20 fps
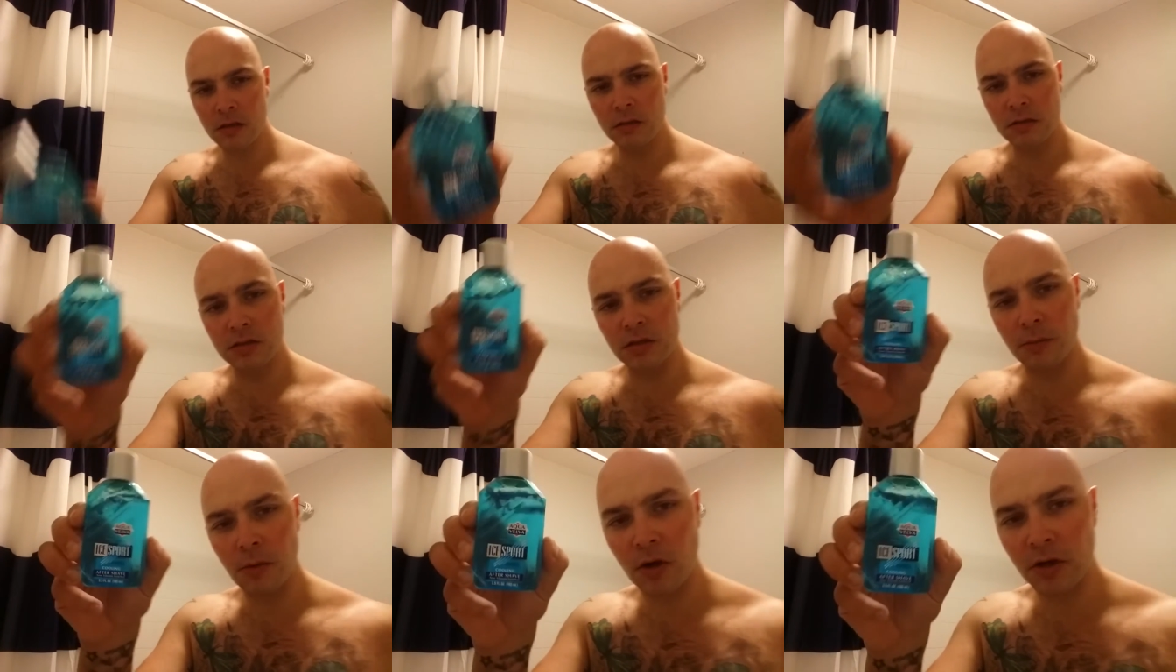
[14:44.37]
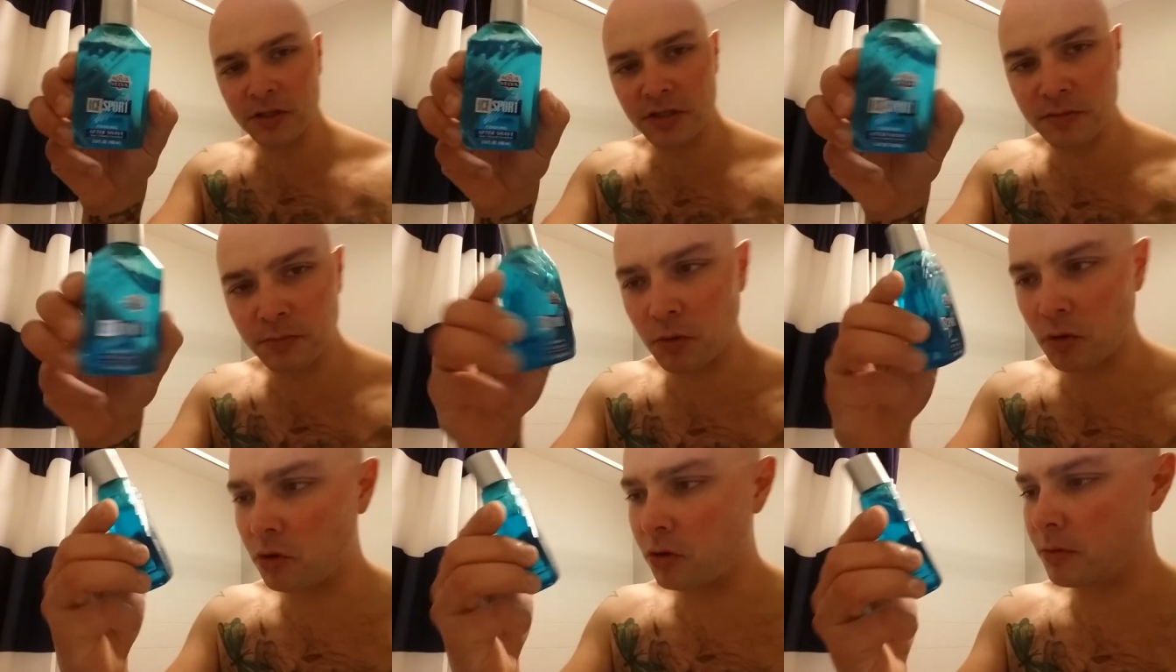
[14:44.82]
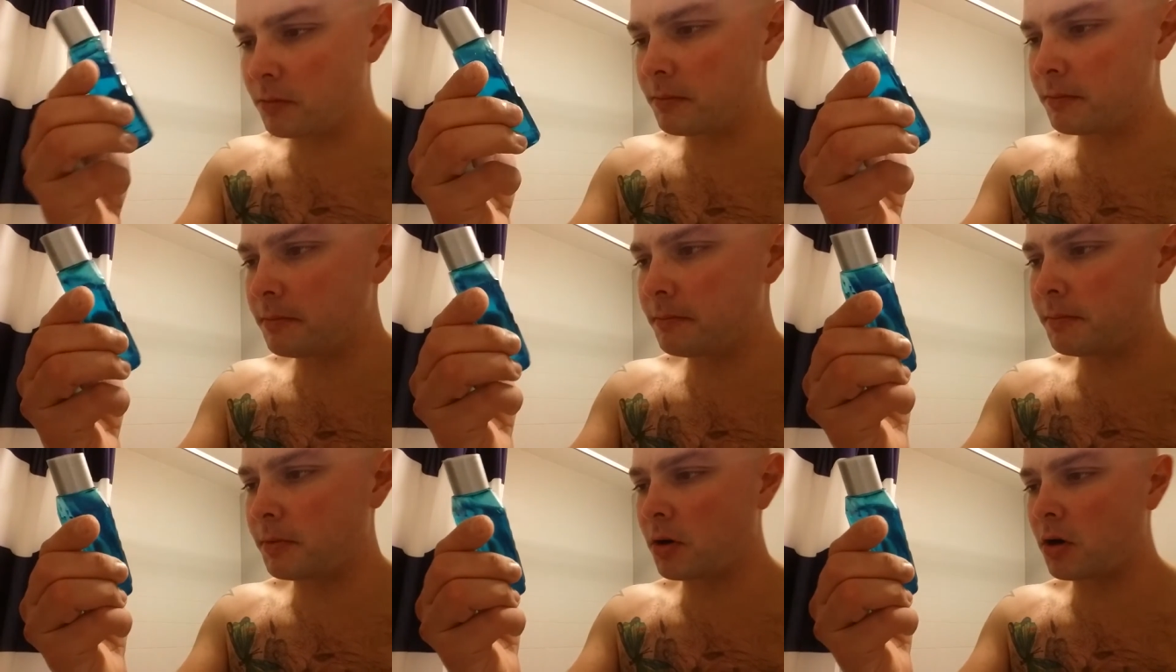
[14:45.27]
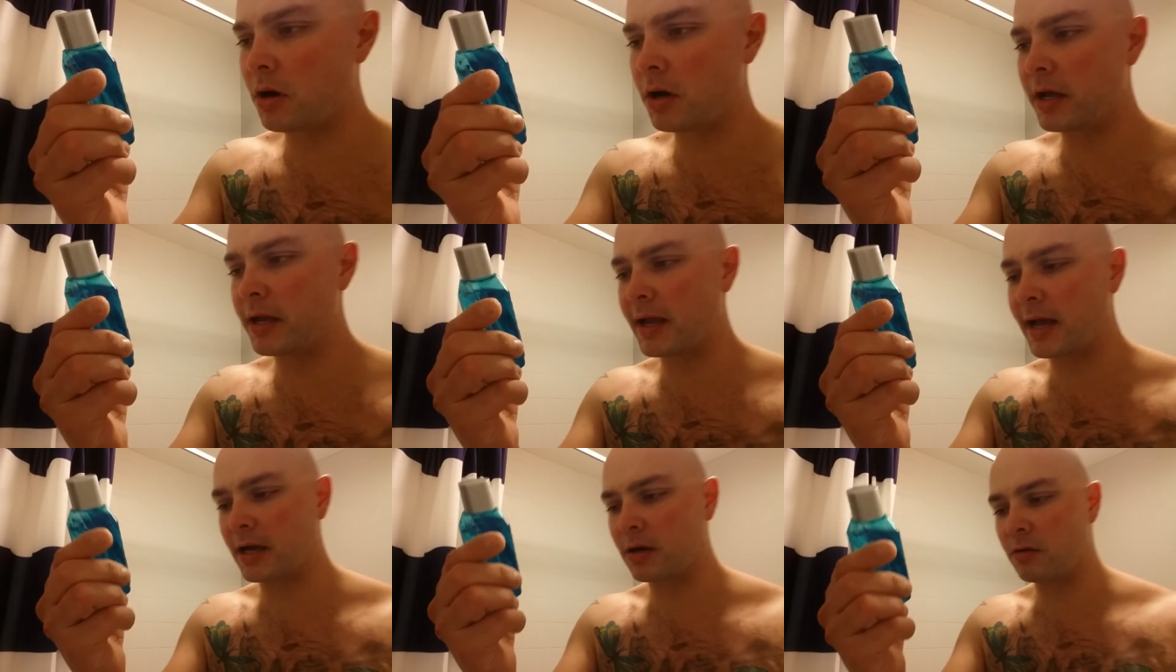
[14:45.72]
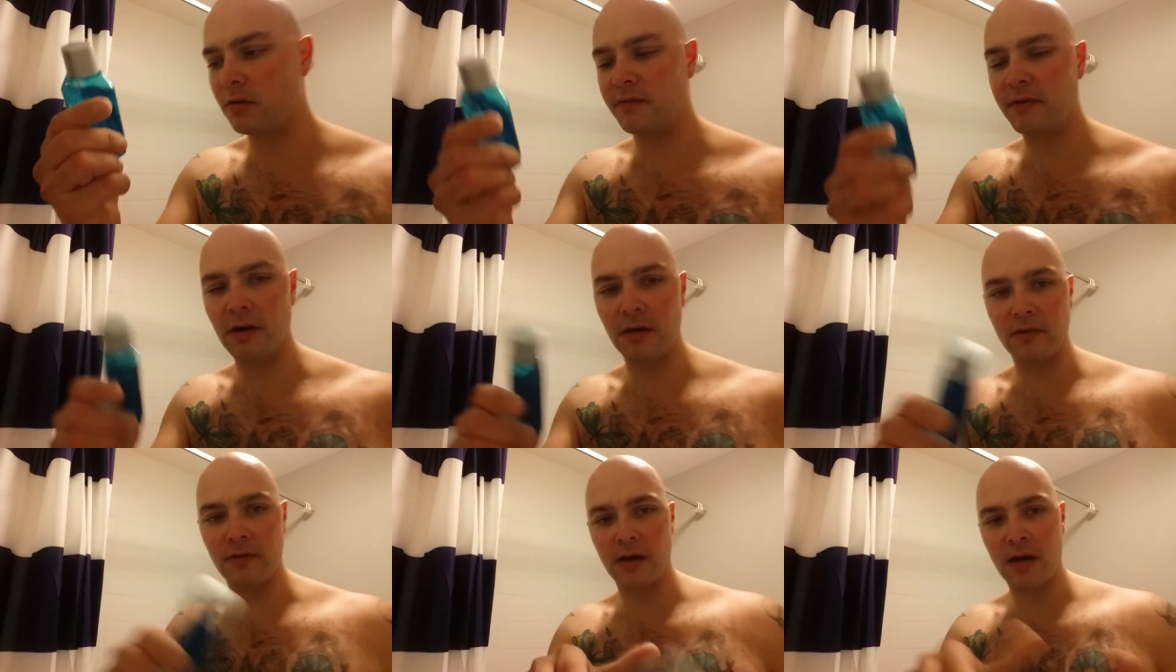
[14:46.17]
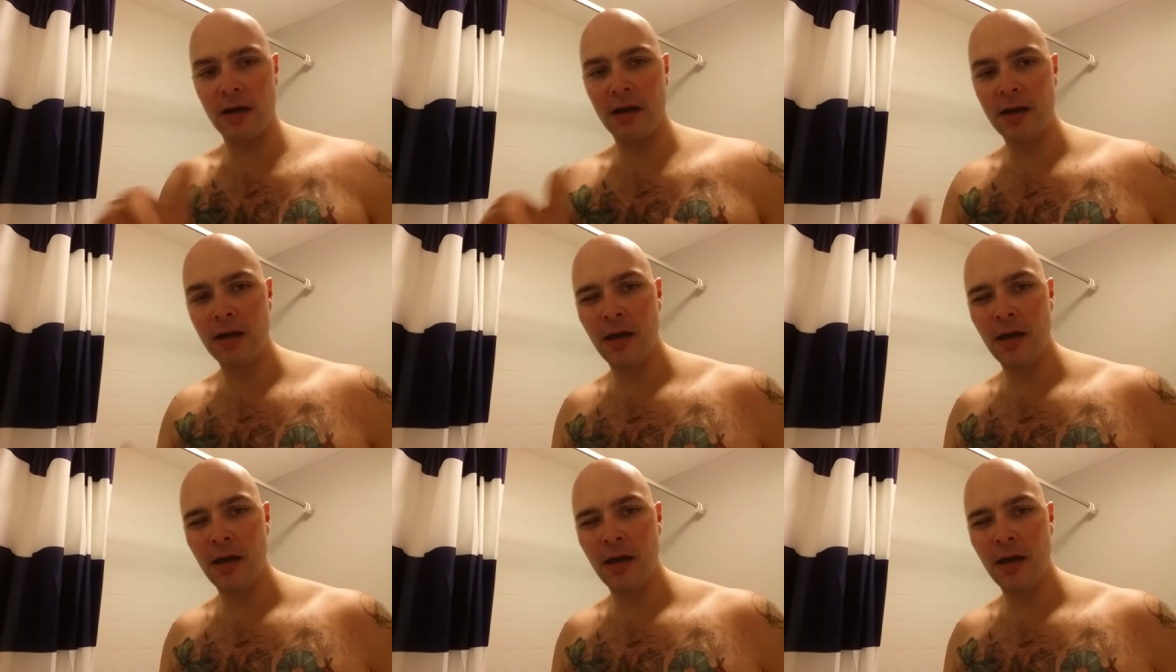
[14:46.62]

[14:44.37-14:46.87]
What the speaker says: some Ice Sport by Aquavelva.